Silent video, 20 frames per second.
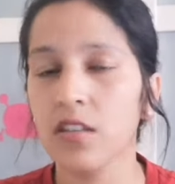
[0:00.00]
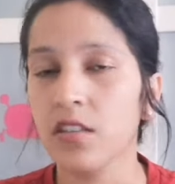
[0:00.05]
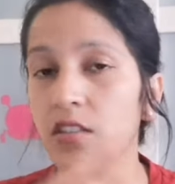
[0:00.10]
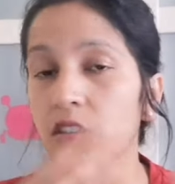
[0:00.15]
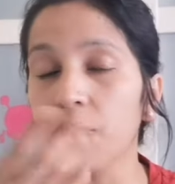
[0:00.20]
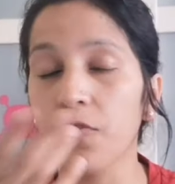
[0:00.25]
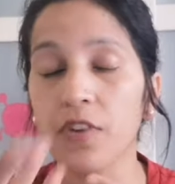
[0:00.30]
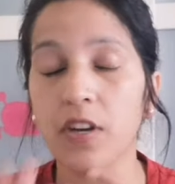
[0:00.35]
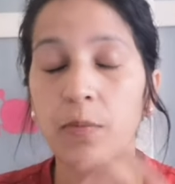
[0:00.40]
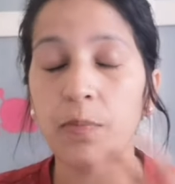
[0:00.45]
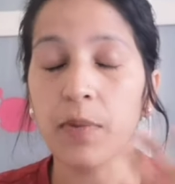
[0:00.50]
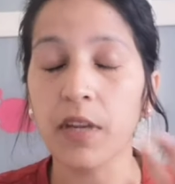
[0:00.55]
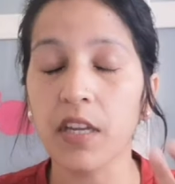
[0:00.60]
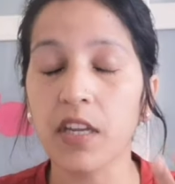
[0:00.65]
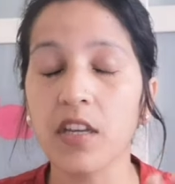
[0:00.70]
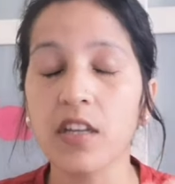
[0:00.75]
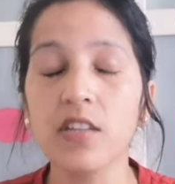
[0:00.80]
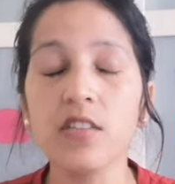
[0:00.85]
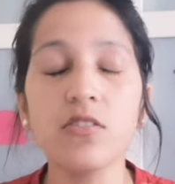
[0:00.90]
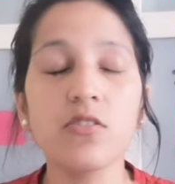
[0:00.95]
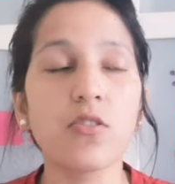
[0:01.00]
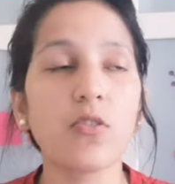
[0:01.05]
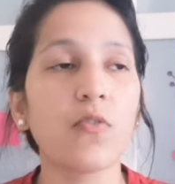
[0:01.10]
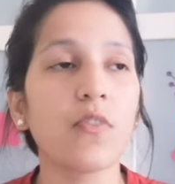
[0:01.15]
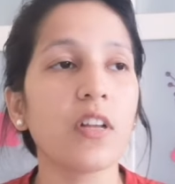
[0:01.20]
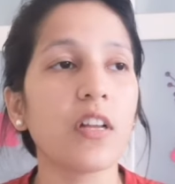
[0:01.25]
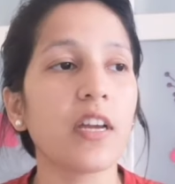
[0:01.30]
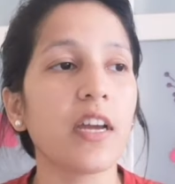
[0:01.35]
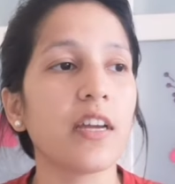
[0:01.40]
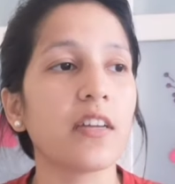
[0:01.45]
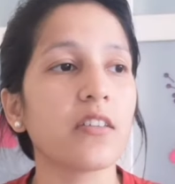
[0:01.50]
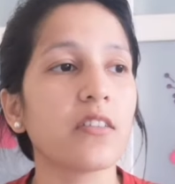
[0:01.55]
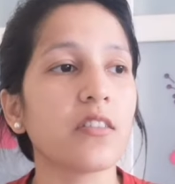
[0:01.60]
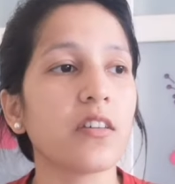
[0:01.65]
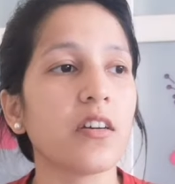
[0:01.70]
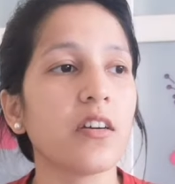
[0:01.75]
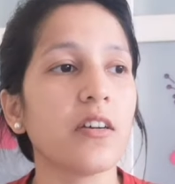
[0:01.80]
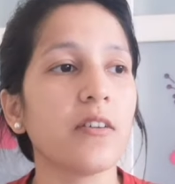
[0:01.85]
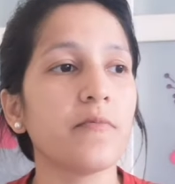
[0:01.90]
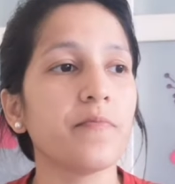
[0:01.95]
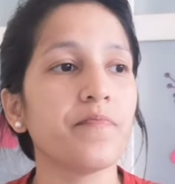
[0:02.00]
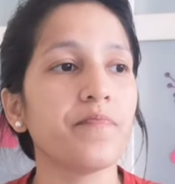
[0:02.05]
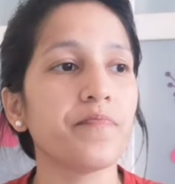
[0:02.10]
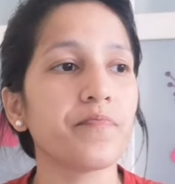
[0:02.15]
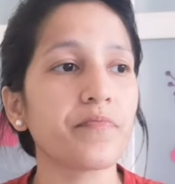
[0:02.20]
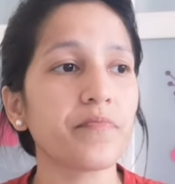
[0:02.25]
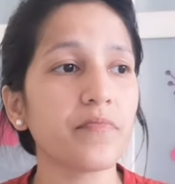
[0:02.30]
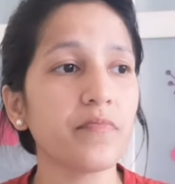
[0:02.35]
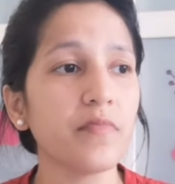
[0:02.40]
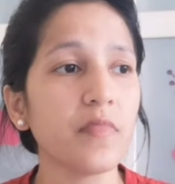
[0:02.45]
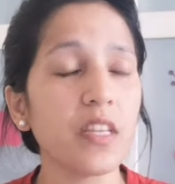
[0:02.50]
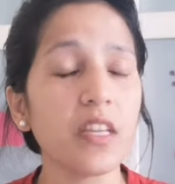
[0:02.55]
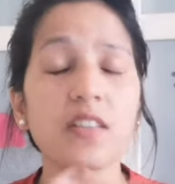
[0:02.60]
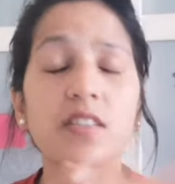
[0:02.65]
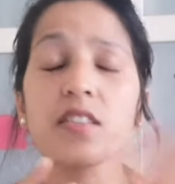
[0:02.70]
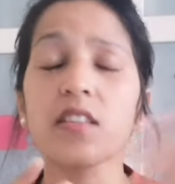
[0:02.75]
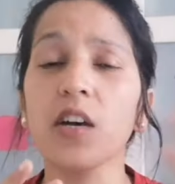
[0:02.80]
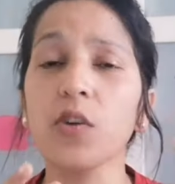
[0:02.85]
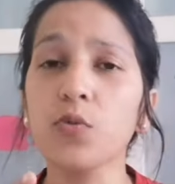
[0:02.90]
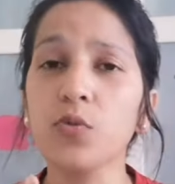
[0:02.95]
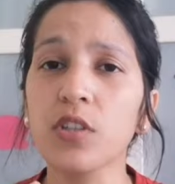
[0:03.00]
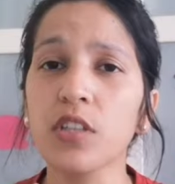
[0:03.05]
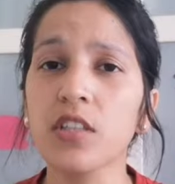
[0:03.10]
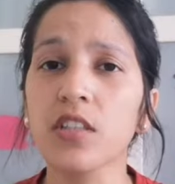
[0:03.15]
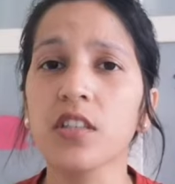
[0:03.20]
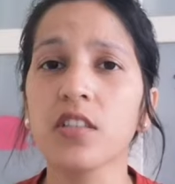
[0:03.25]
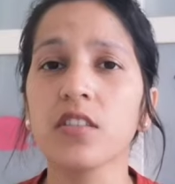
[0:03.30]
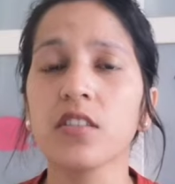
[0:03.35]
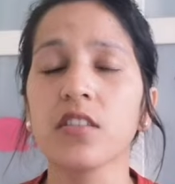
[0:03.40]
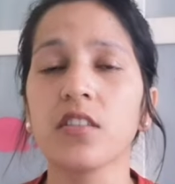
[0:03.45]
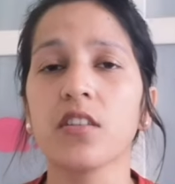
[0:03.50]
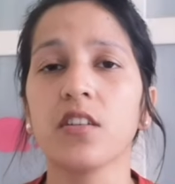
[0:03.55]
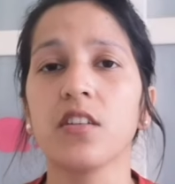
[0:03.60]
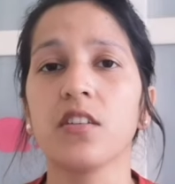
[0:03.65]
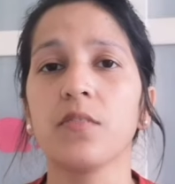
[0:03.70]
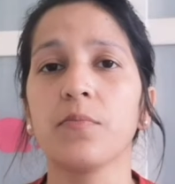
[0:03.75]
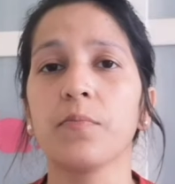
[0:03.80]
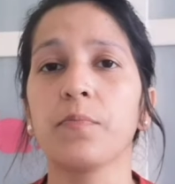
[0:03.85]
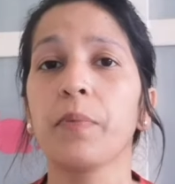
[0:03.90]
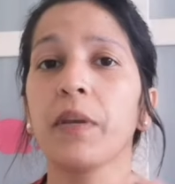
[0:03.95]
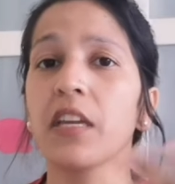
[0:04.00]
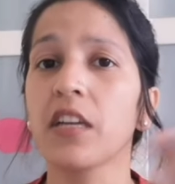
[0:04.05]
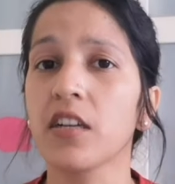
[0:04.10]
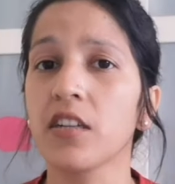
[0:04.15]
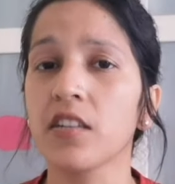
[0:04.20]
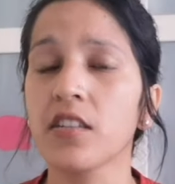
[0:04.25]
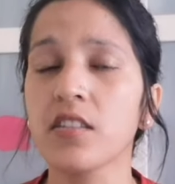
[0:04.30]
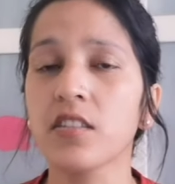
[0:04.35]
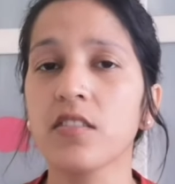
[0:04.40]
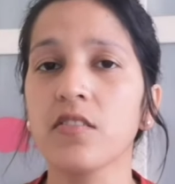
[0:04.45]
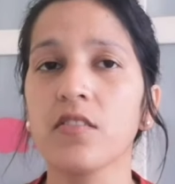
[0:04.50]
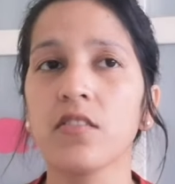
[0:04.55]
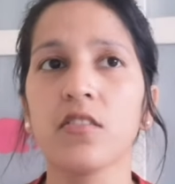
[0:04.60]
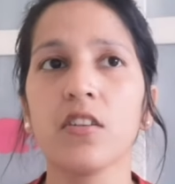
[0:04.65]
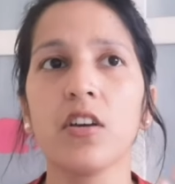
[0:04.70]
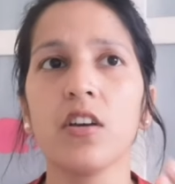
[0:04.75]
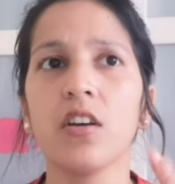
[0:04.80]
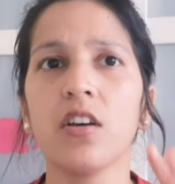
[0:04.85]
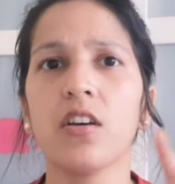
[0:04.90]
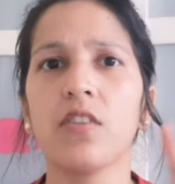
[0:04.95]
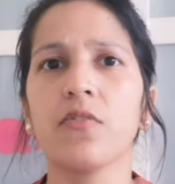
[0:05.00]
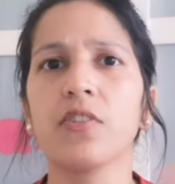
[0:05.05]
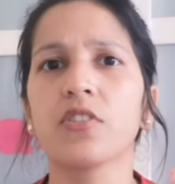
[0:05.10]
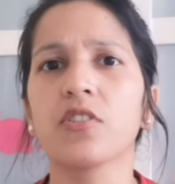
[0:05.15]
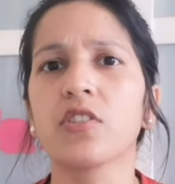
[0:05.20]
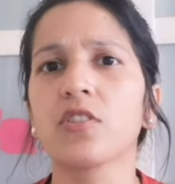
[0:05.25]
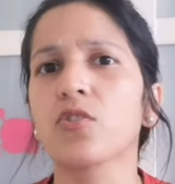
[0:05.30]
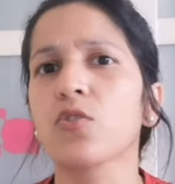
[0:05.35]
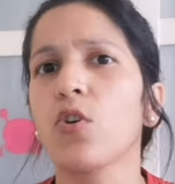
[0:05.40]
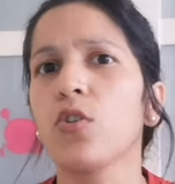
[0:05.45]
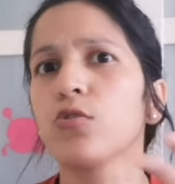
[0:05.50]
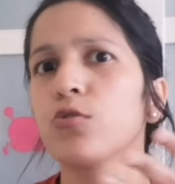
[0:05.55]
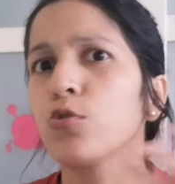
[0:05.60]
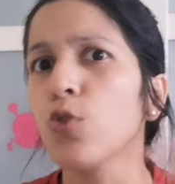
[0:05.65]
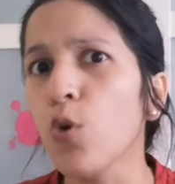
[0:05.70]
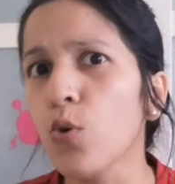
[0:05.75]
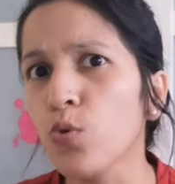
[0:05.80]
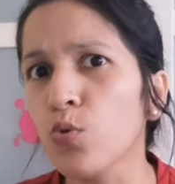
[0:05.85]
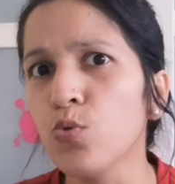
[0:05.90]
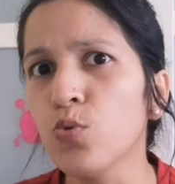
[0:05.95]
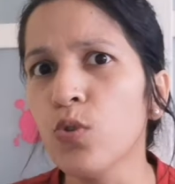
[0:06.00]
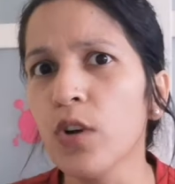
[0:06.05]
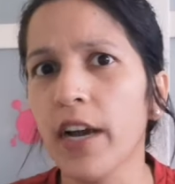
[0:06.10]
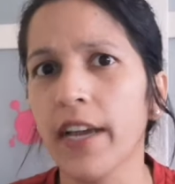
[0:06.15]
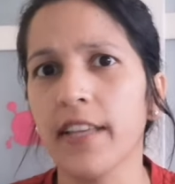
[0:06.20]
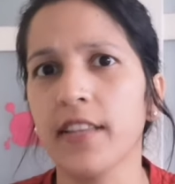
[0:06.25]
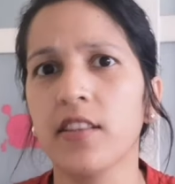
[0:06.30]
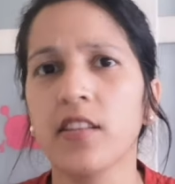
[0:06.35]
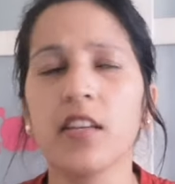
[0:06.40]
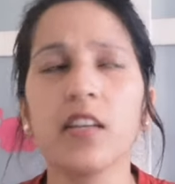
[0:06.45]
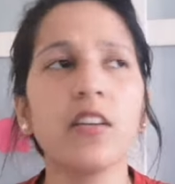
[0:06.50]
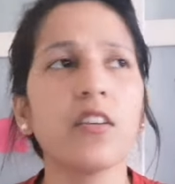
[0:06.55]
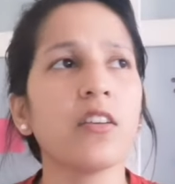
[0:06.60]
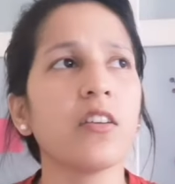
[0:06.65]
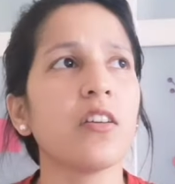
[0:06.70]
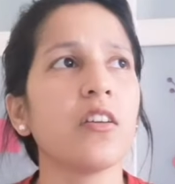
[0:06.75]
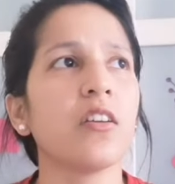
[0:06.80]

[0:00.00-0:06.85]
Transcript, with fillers: different pickles, you will get um, South Indian uh, pickles which is called thokku I think